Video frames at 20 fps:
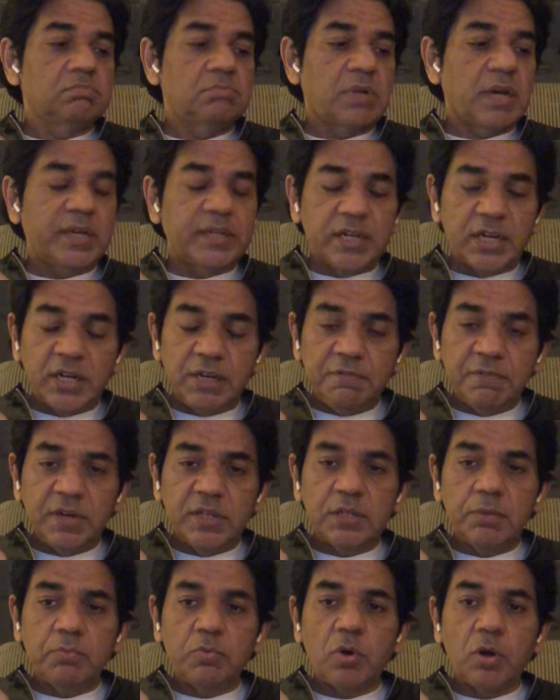identify
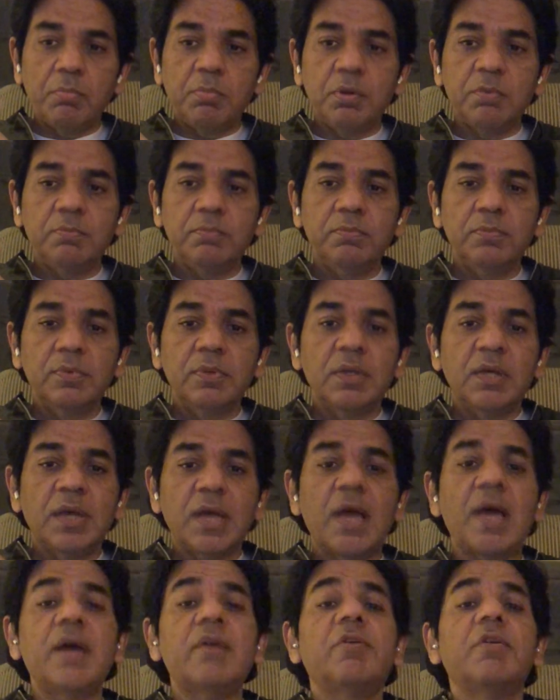the problem,
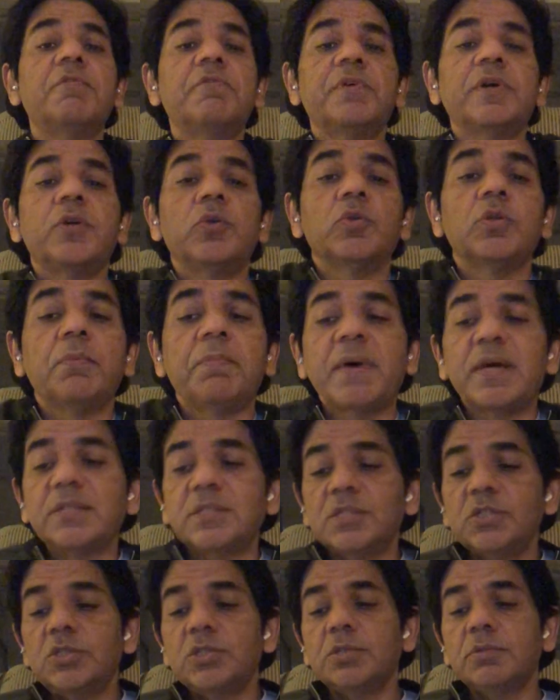and refer to the
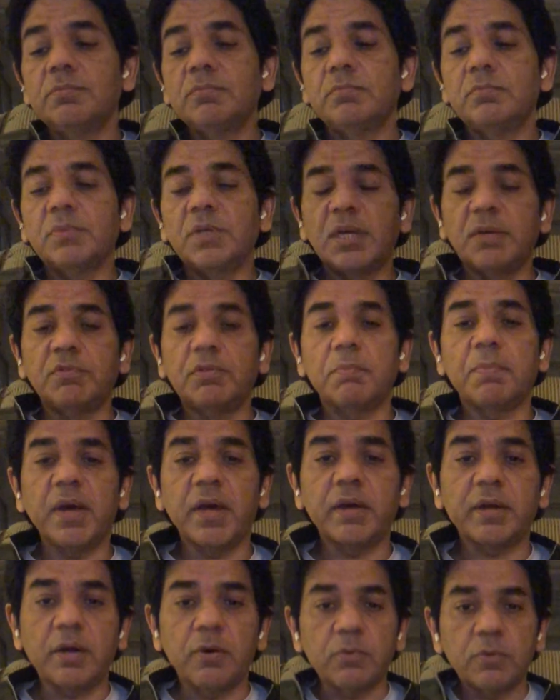passage, give the
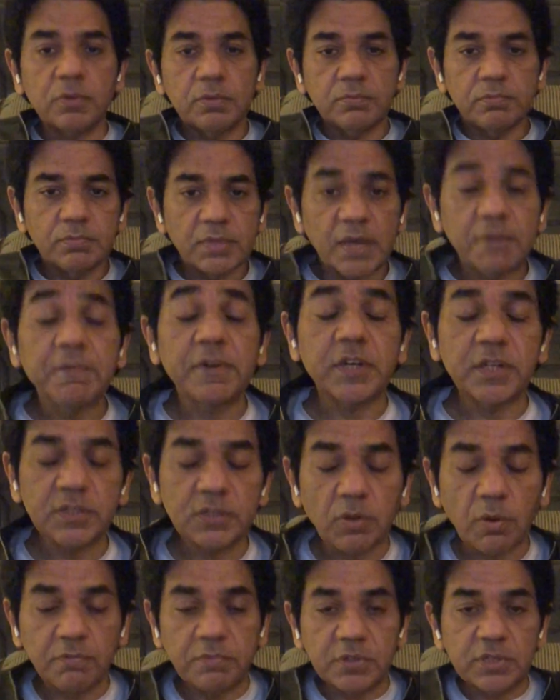background. If it
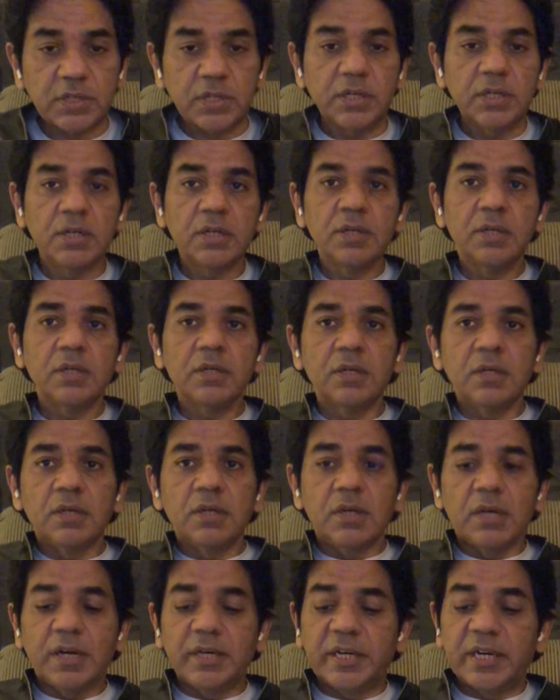is obviously
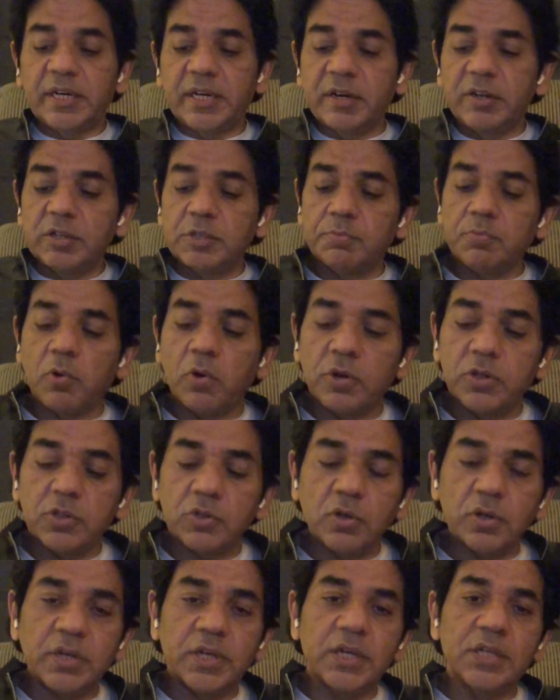a data response
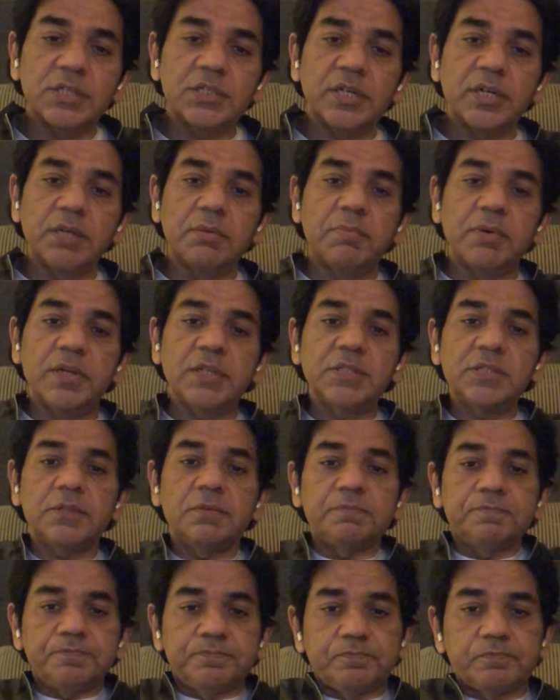or case study based
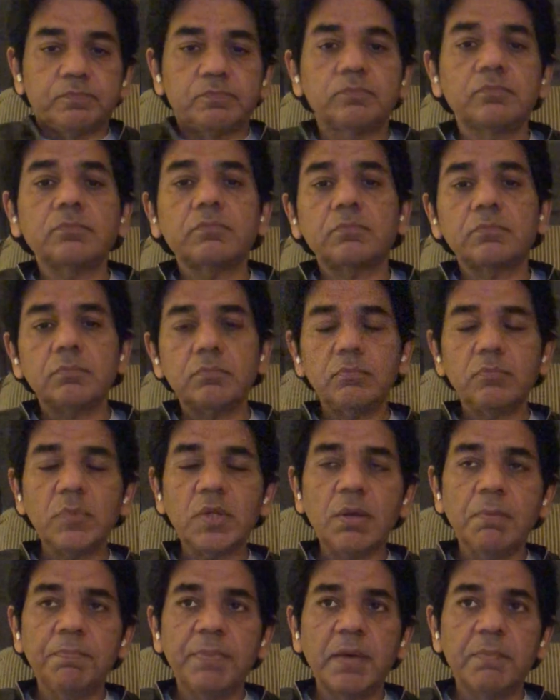
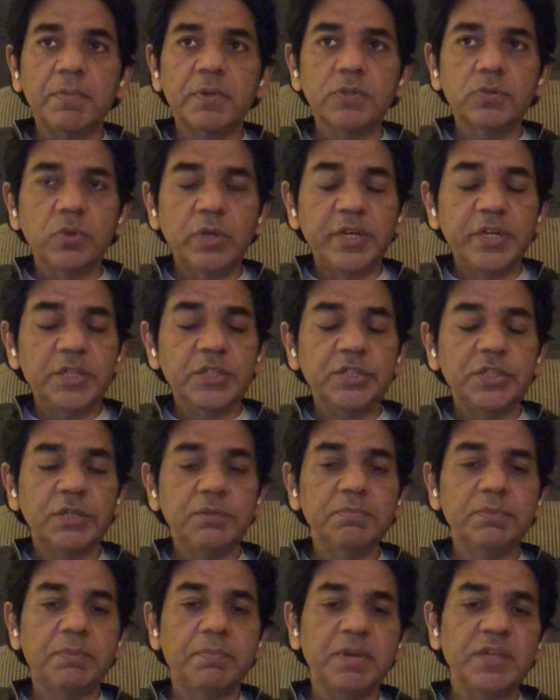paper. So
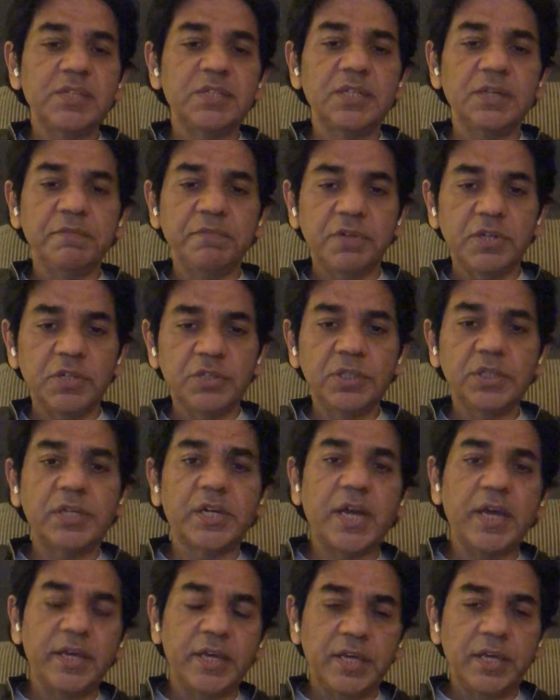leadership, the best definition that
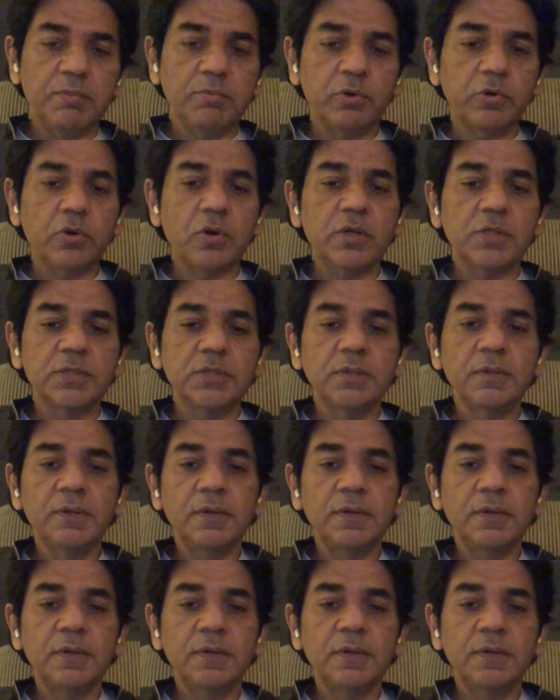I came across